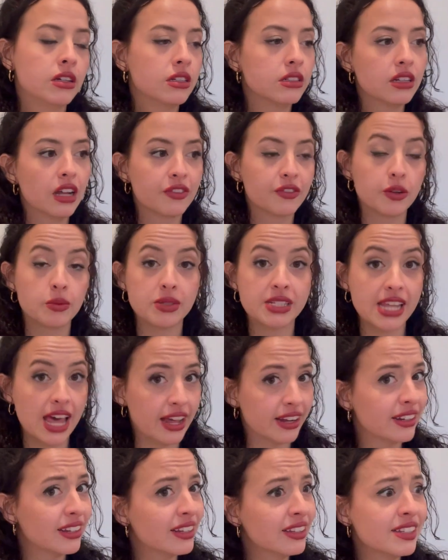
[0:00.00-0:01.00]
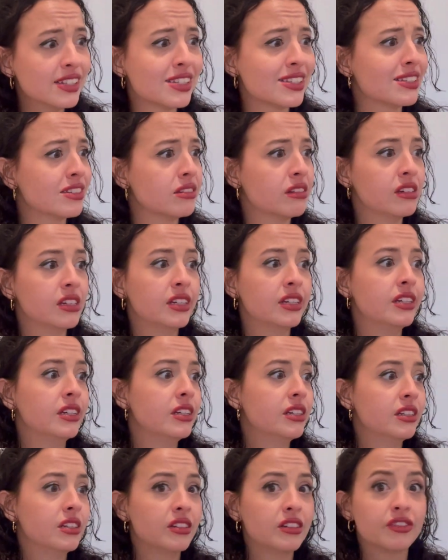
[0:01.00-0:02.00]
Not from sadness,
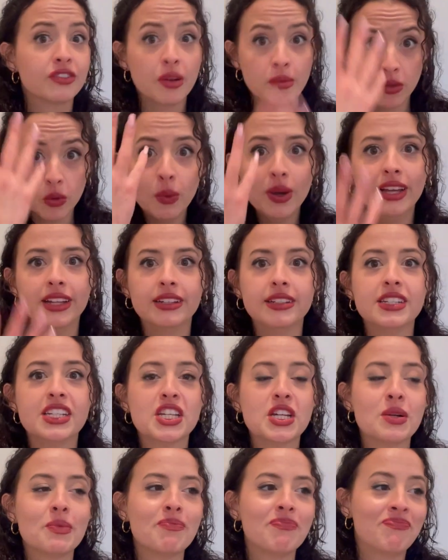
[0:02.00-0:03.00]
from the wind.